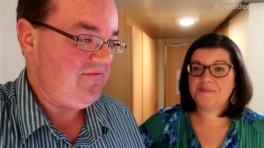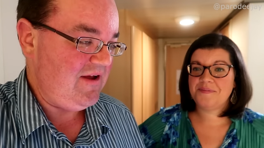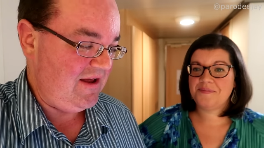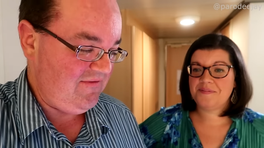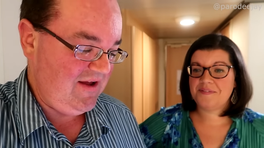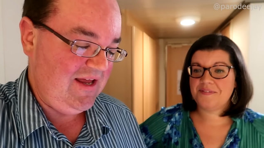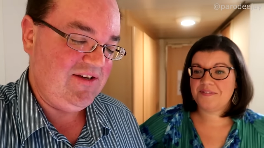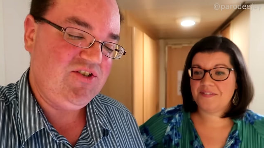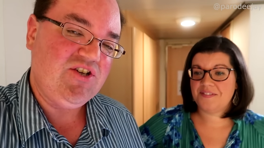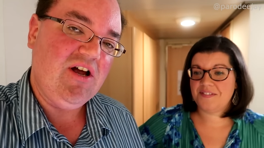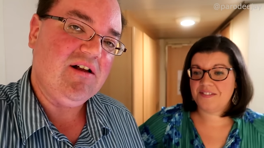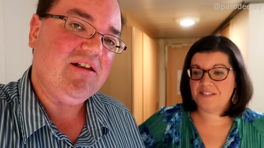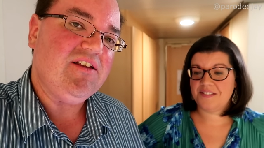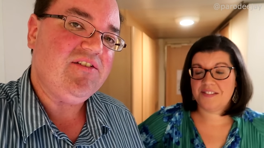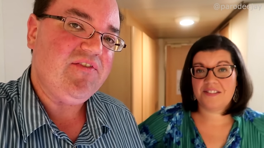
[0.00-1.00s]
Speaker 1: I've, I've had
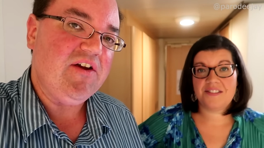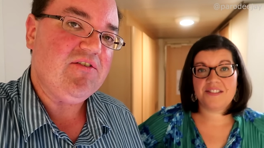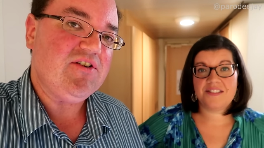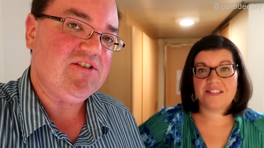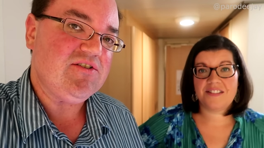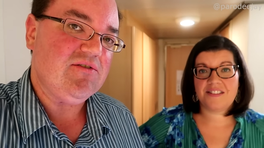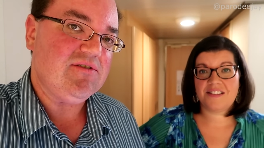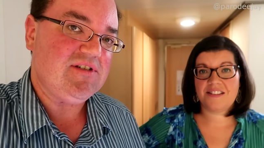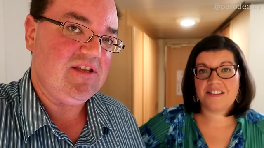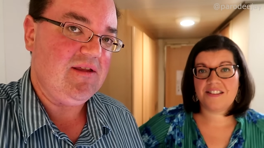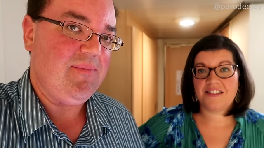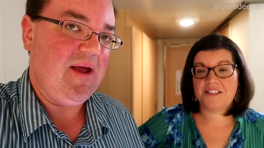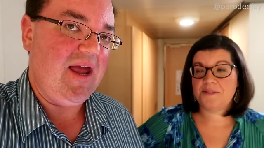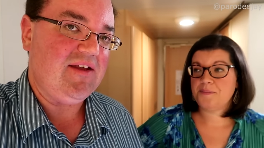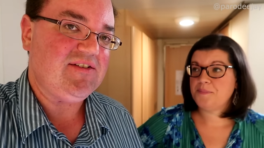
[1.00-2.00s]
chocolate sphere desserts in the
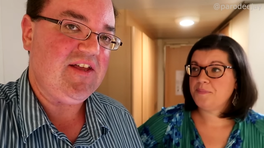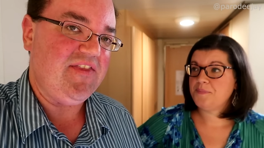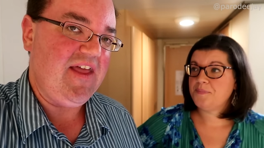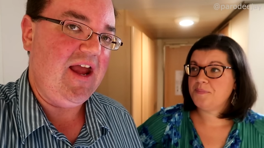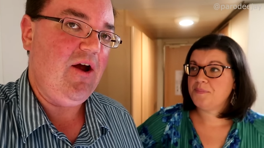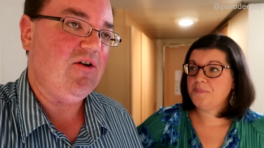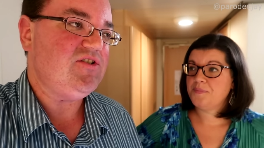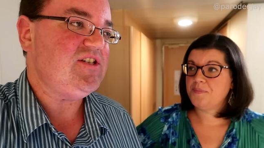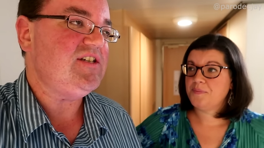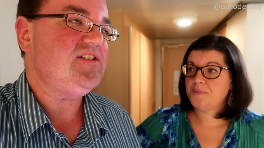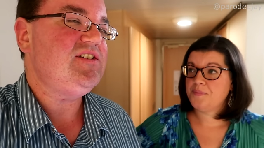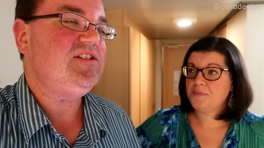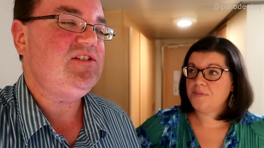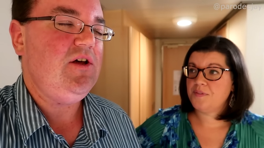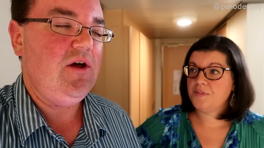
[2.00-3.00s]
past, and they are
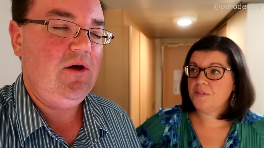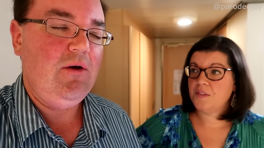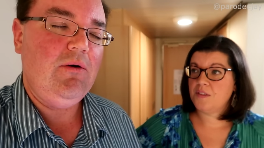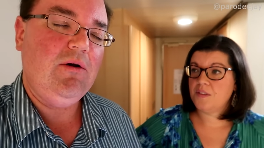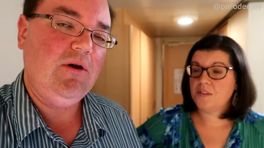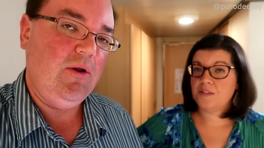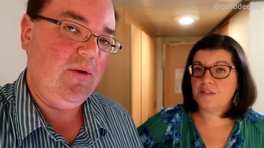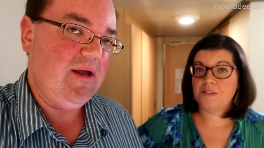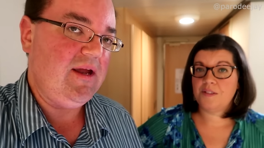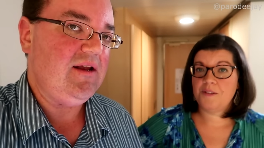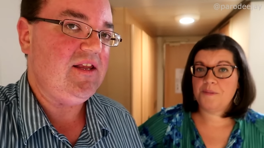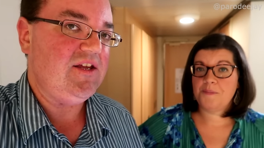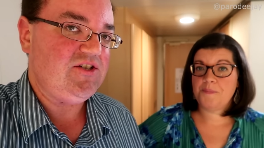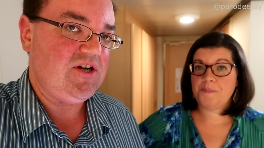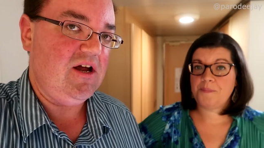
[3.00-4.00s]
just so
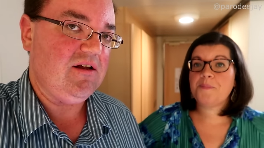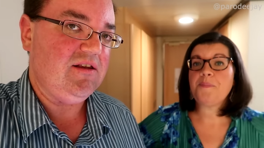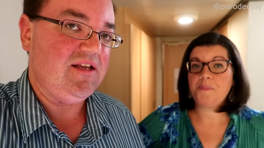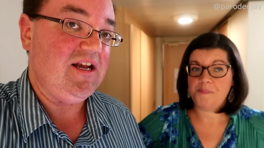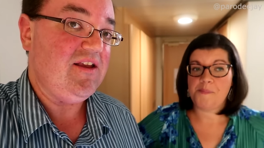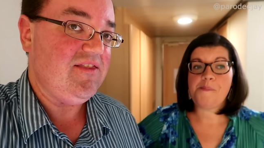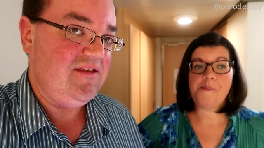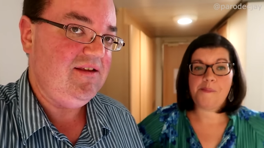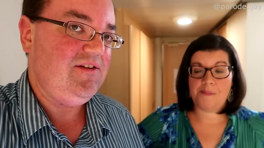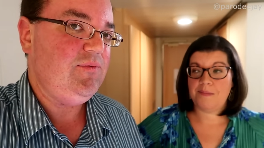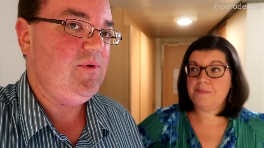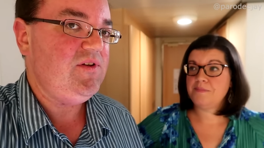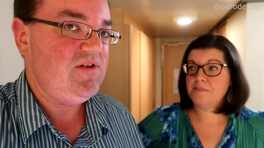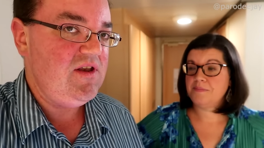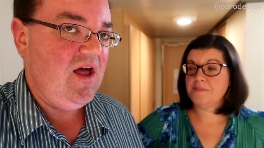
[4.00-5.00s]
cloyingly chocolatey. This
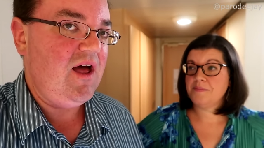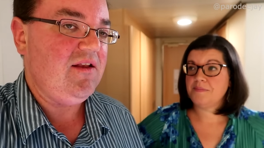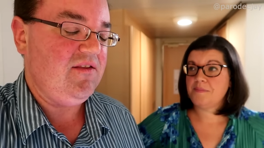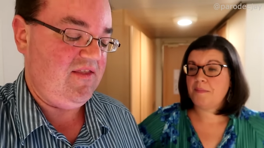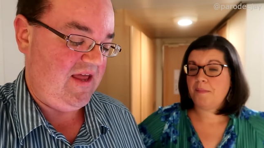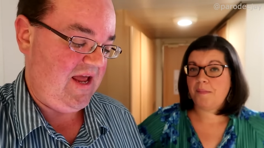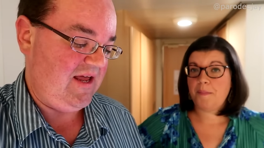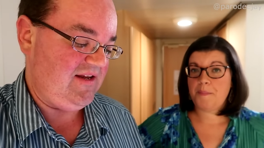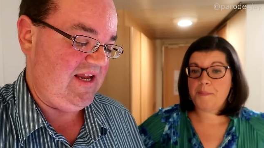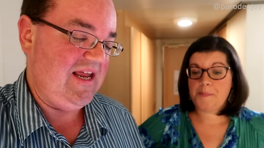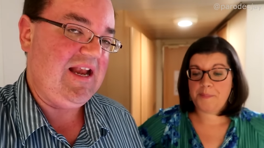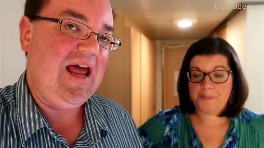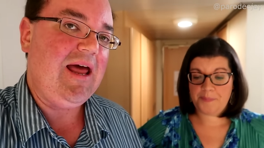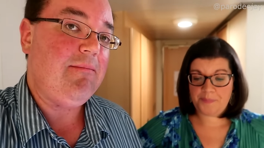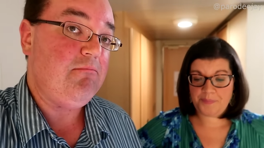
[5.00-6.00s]
was not that. It
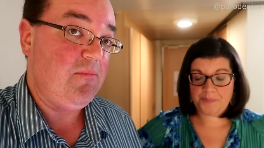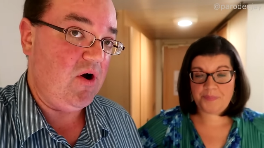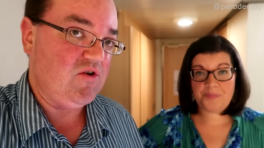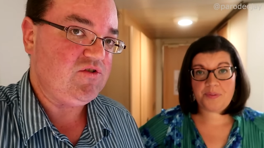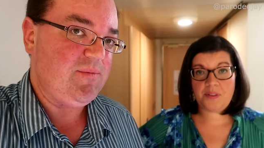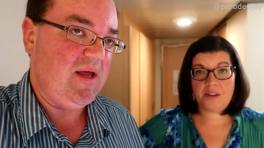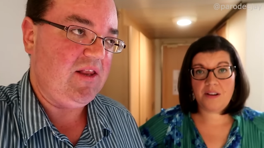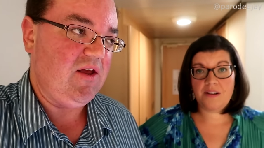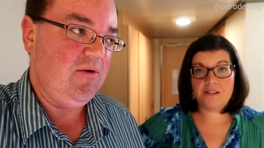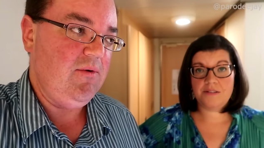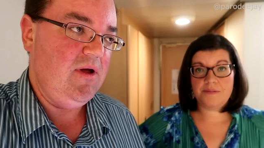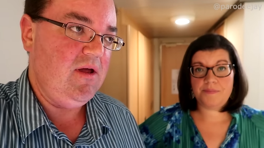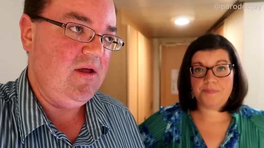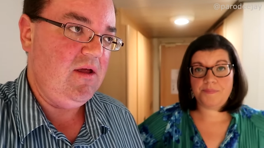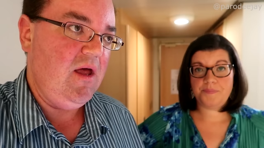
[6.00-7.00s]
had marshmallow,
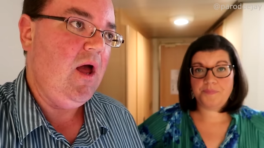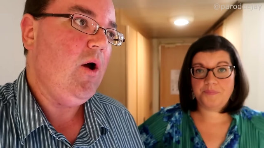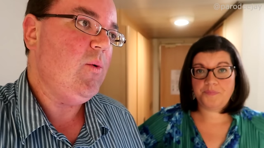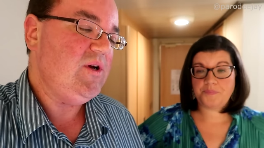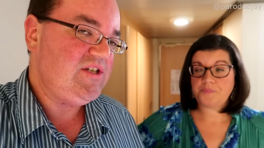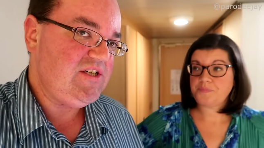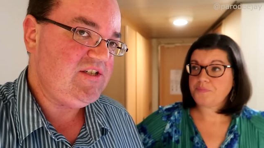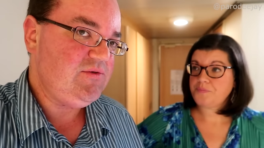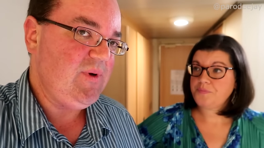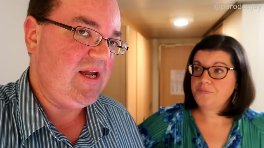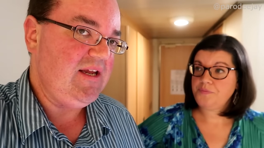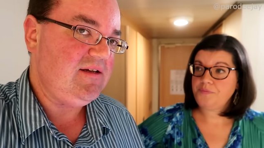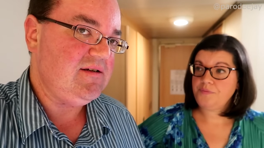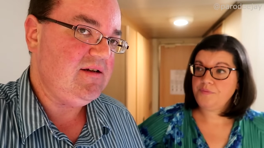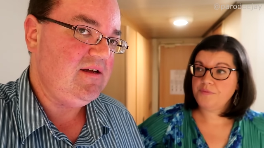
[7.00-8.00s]
which is
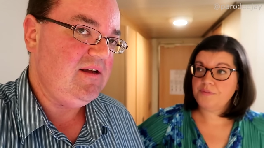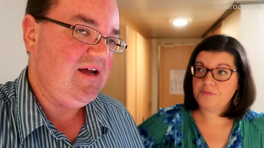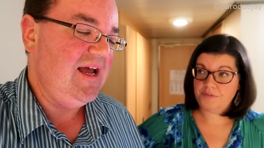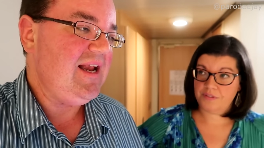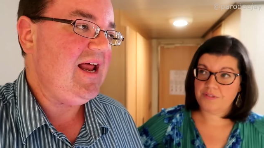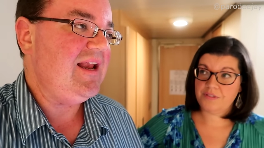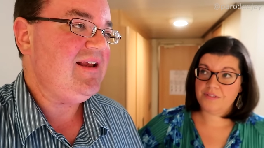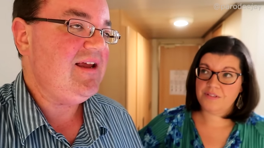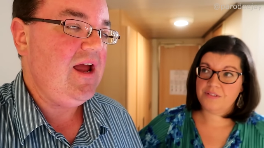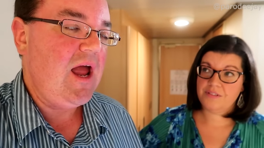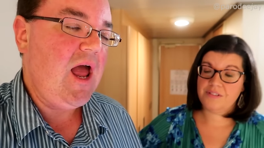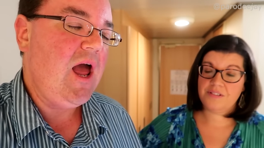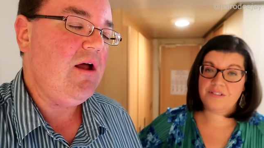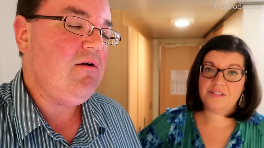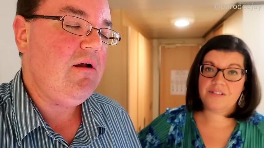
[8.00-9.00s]
sweet. It had
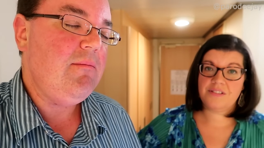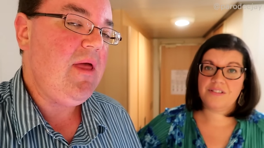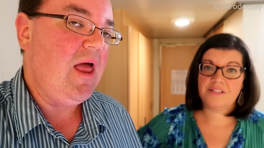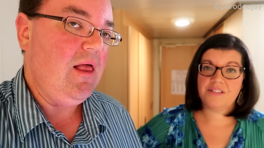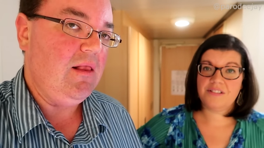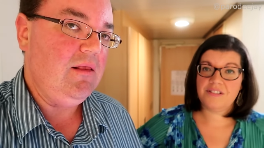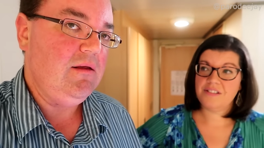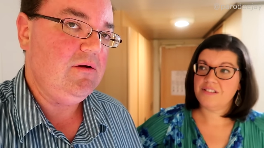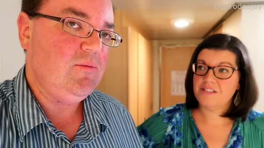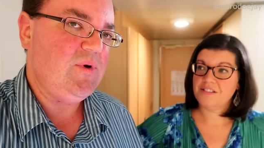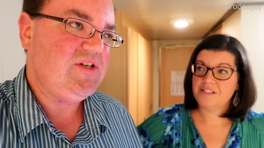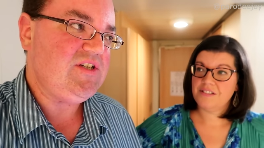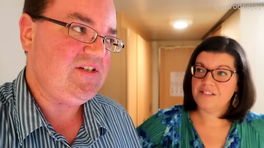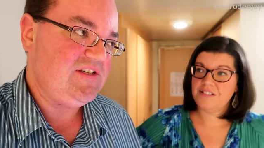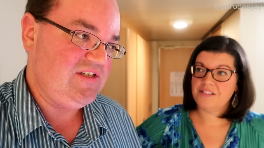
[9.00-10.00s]
caramel,
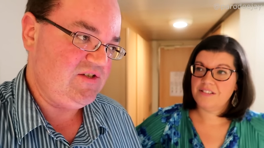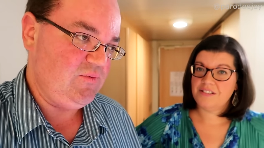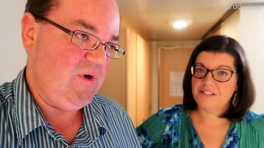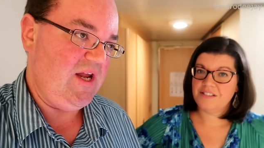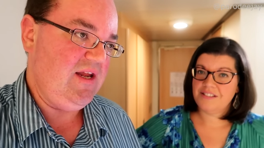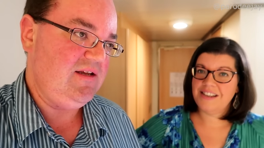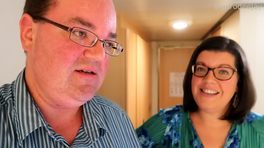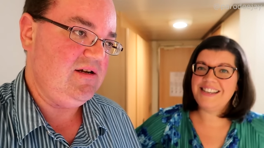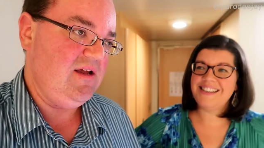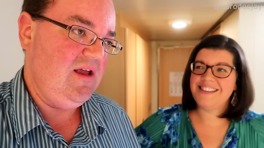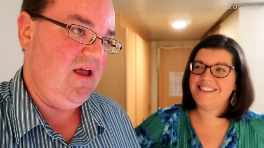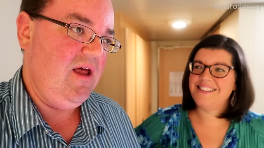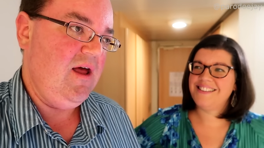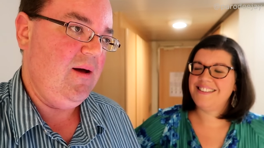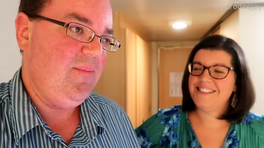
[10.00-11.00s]
which is sweet.
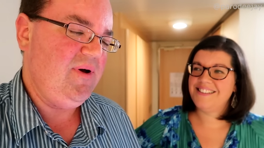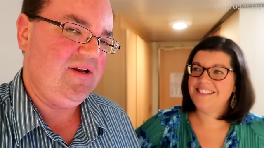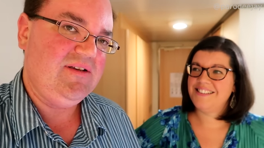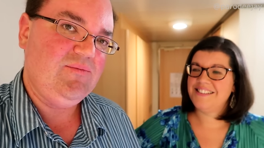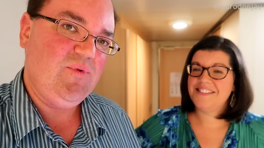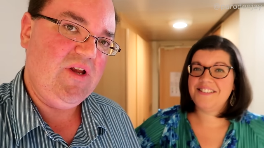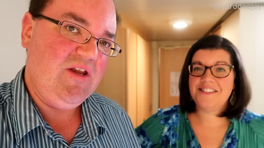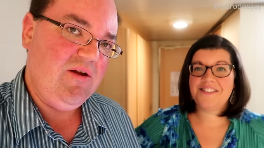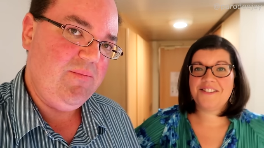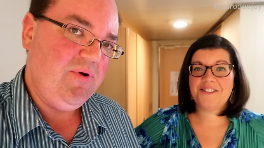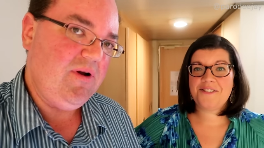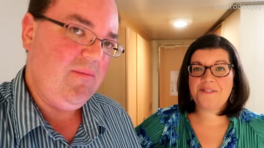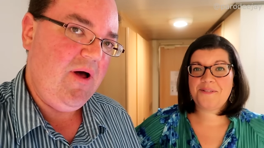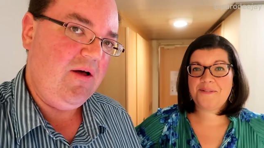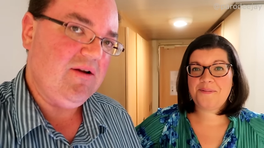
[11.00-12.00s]
But when you put
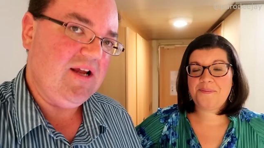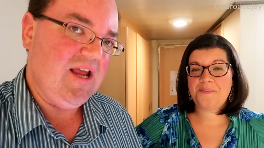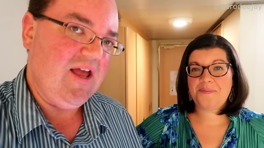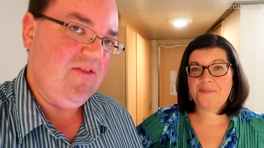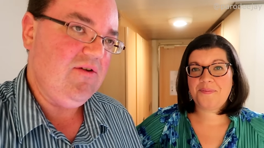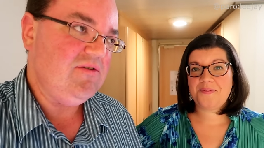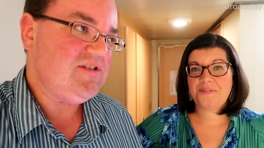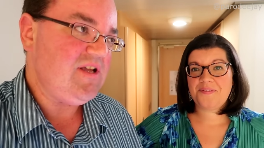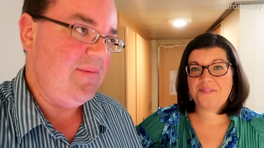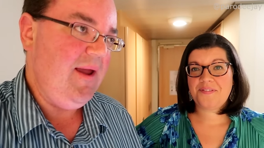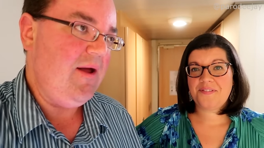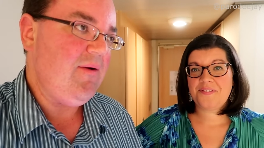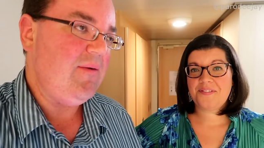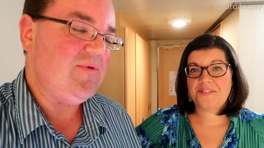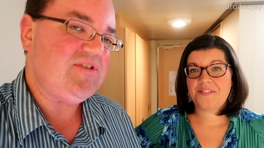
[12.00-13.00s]
them all together,
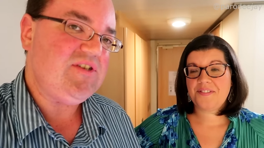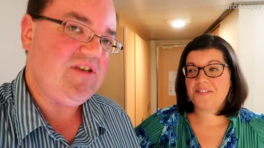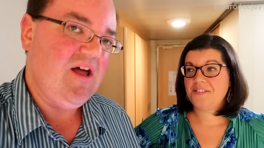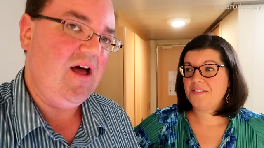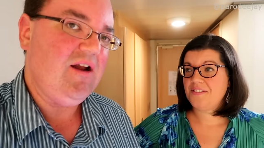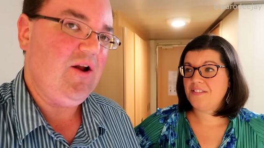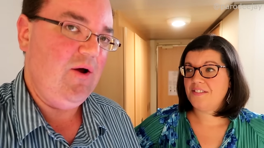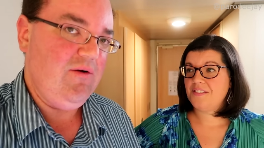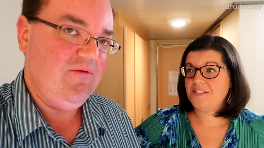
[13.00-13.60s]
somehow it was not